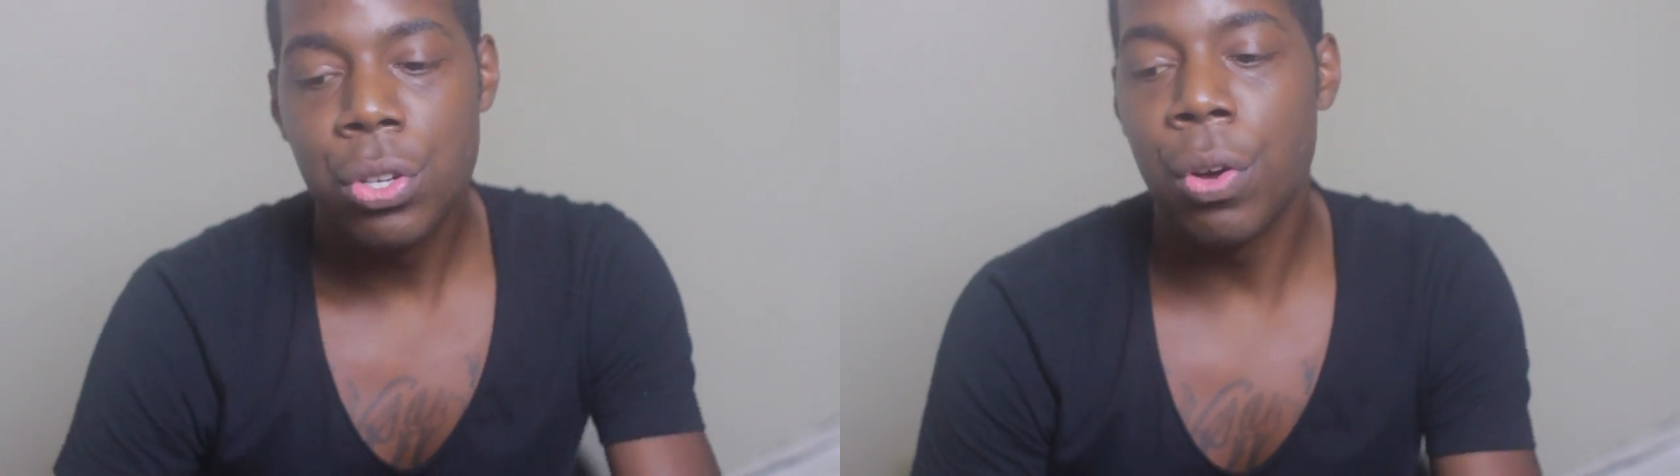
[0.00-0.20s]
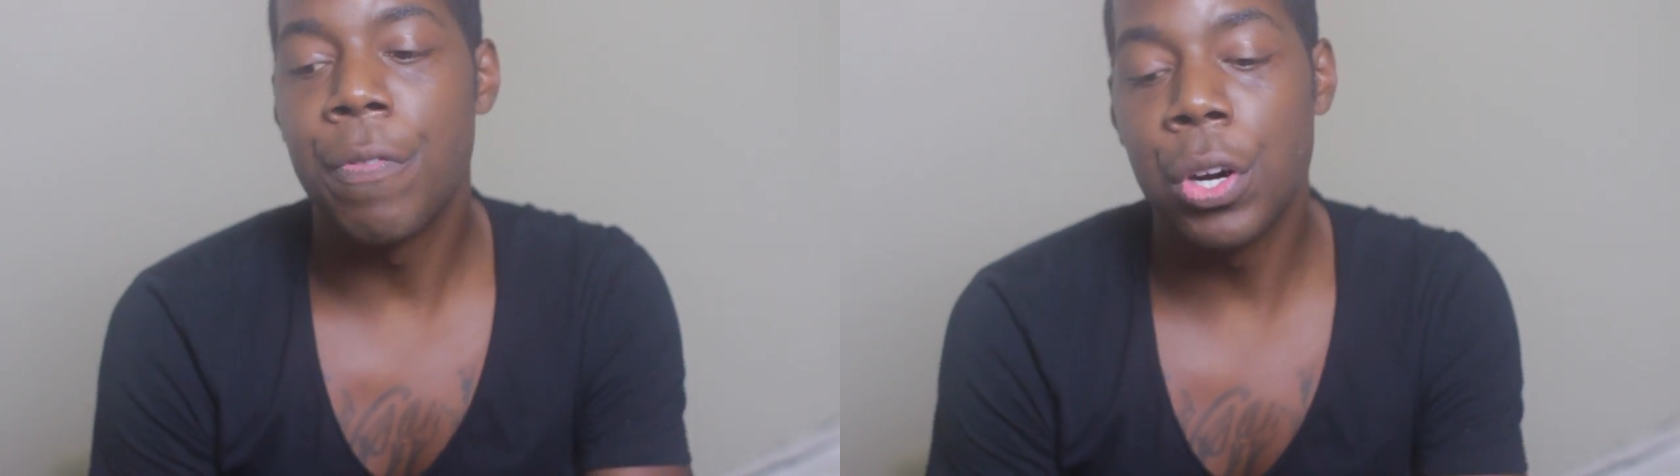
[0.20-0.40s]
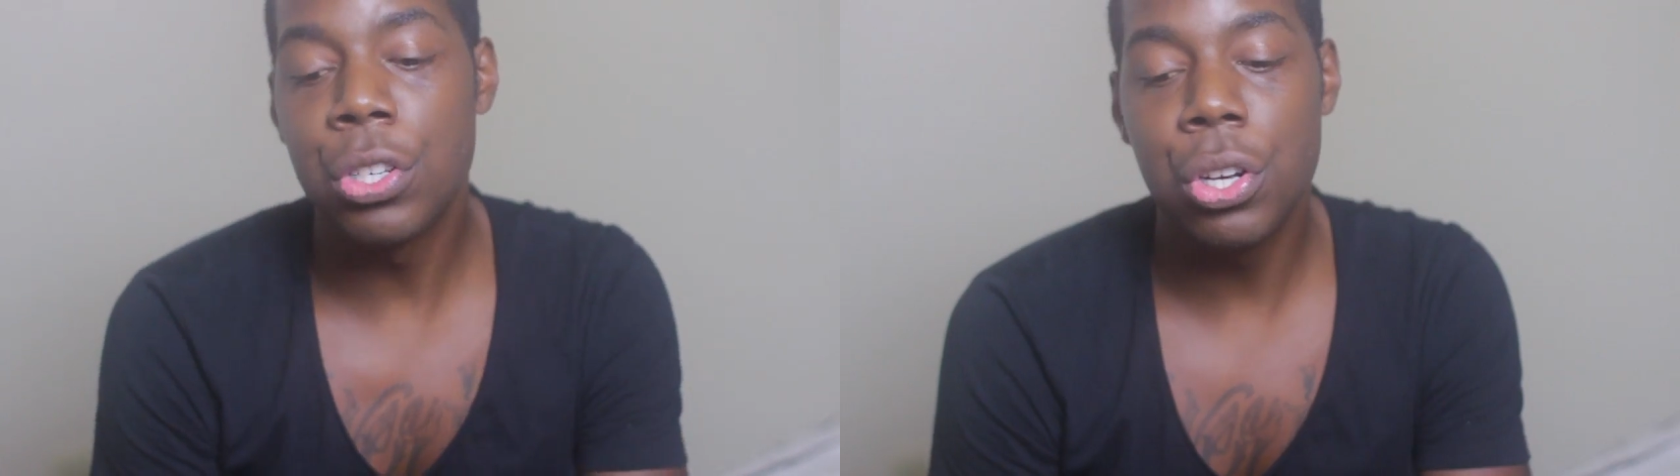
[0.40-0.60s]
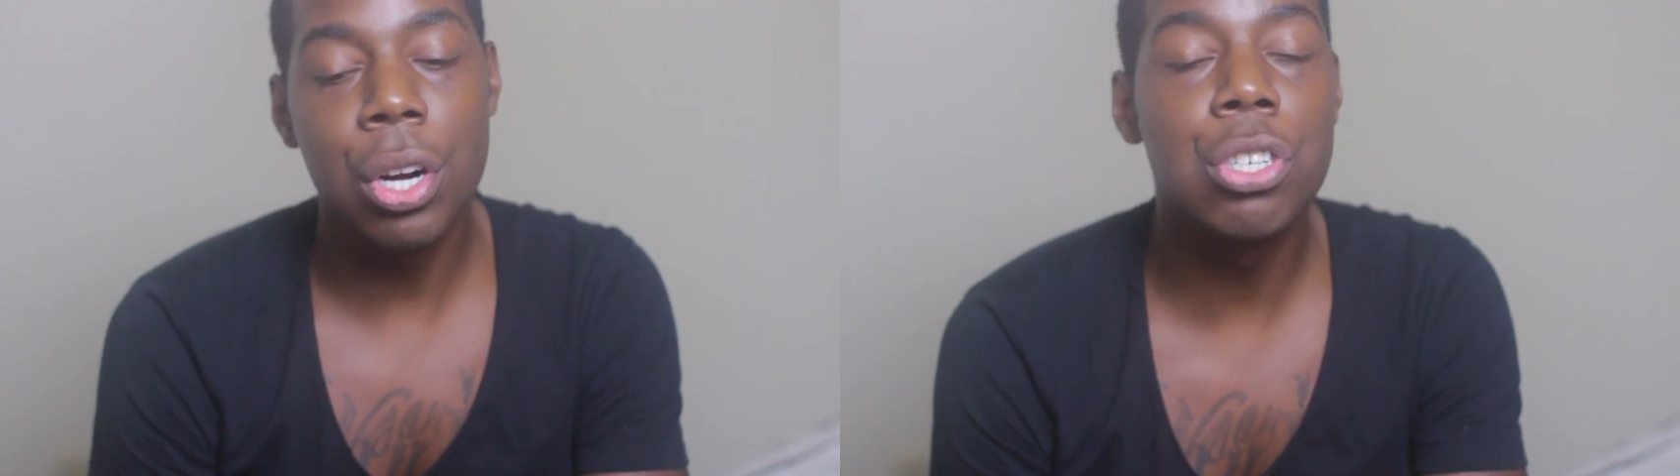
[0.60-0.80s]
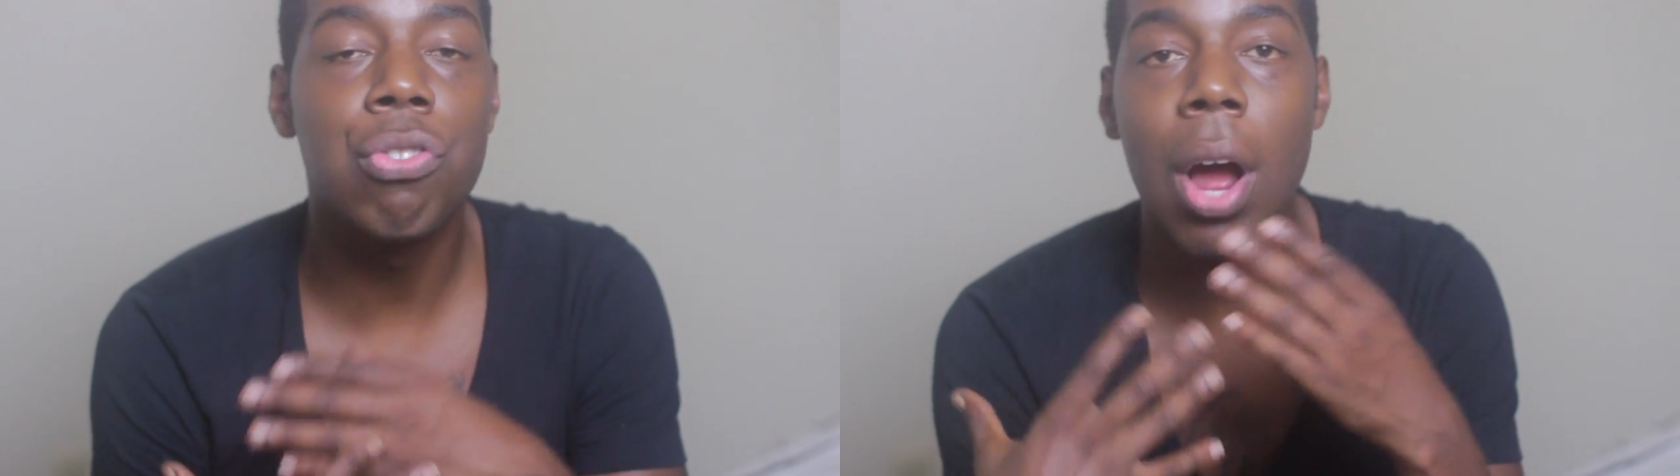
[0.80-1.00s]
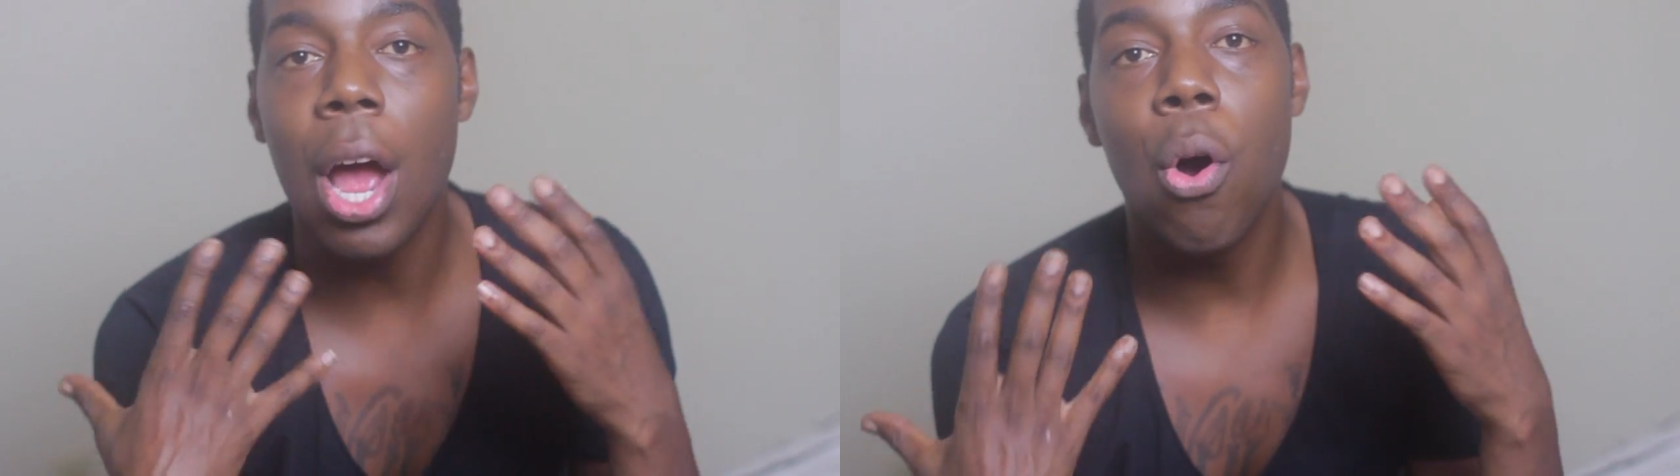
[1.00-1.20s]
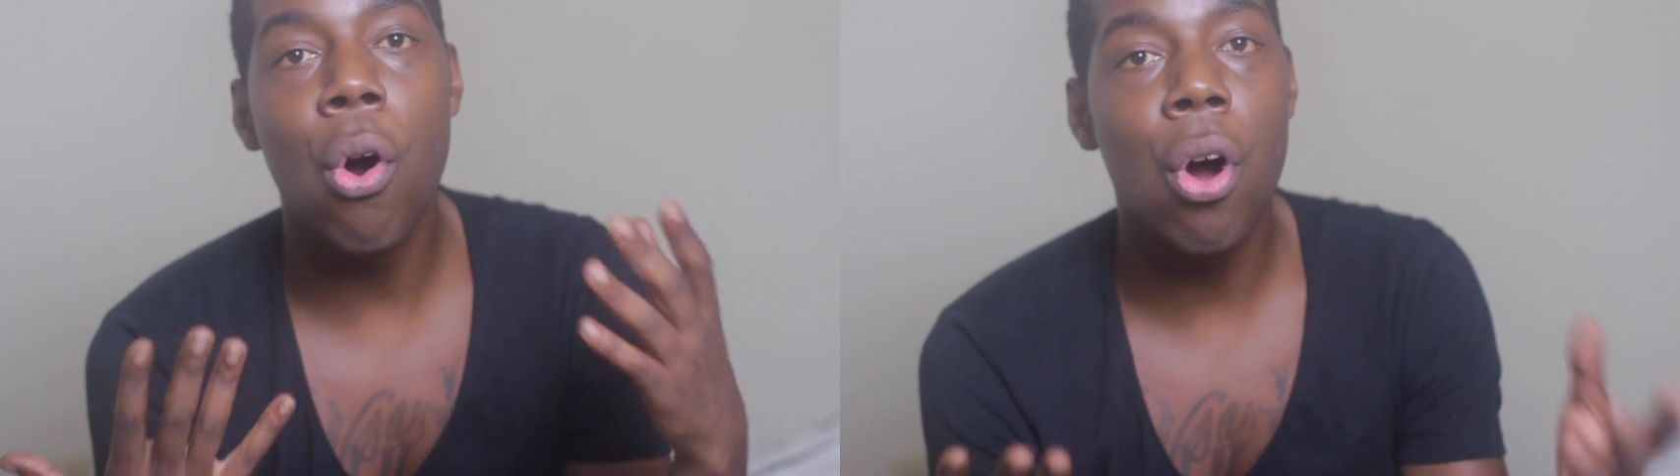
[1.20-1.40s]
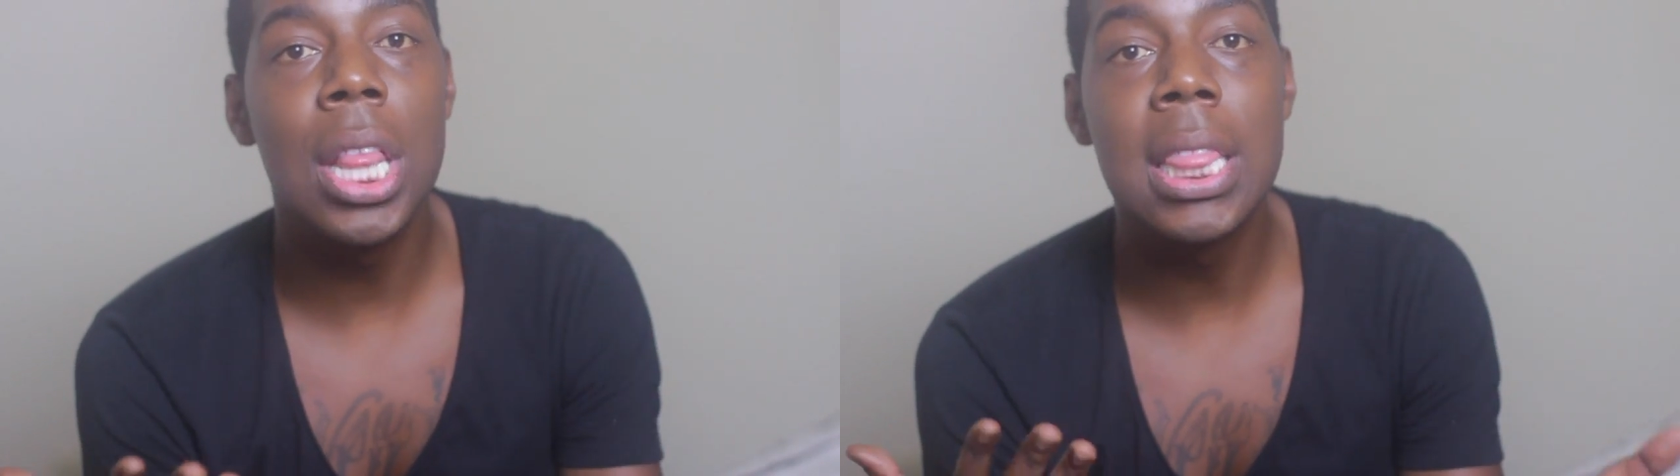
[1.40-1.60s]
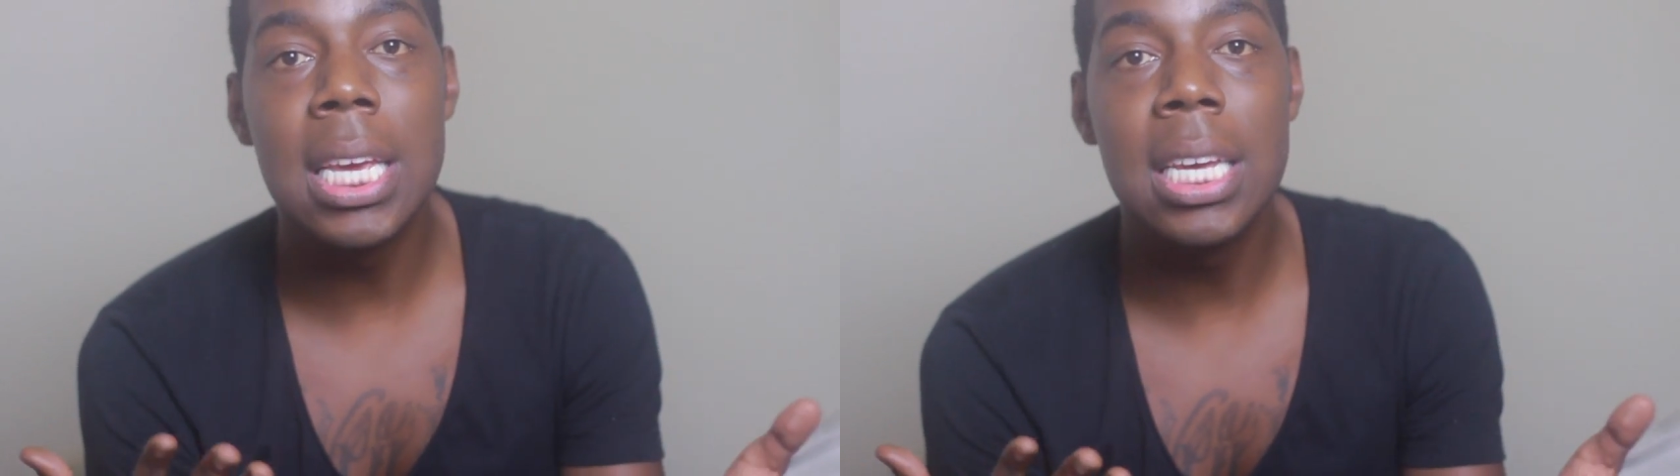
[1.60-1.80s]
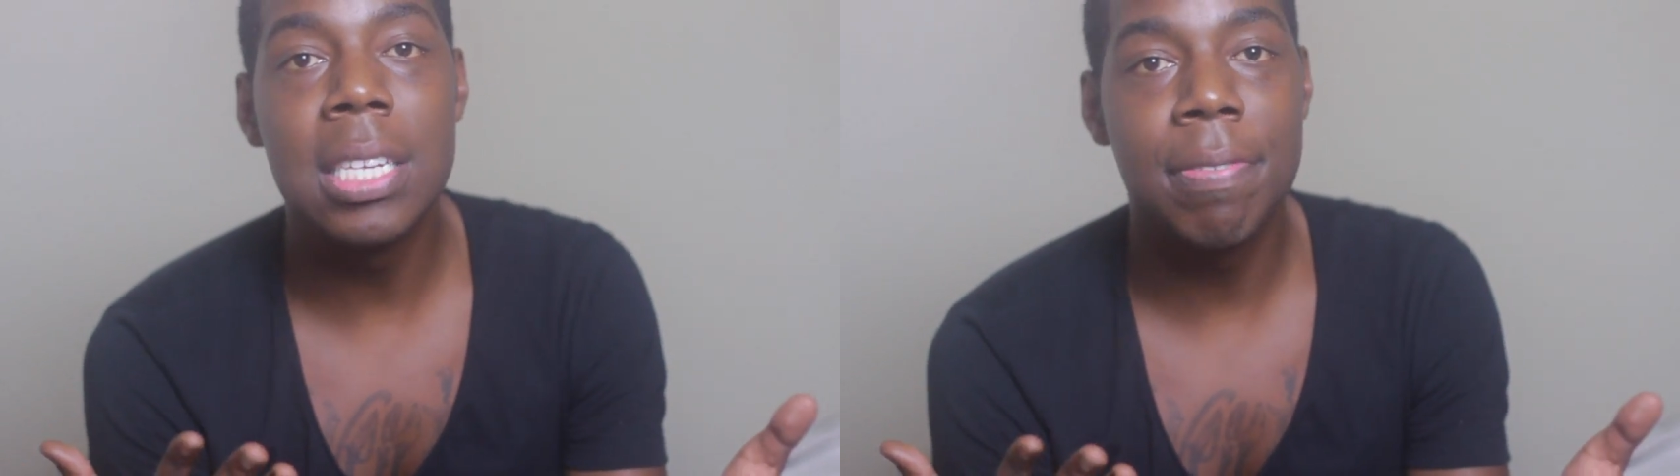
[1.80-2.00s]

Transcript: So first you're gonna try on these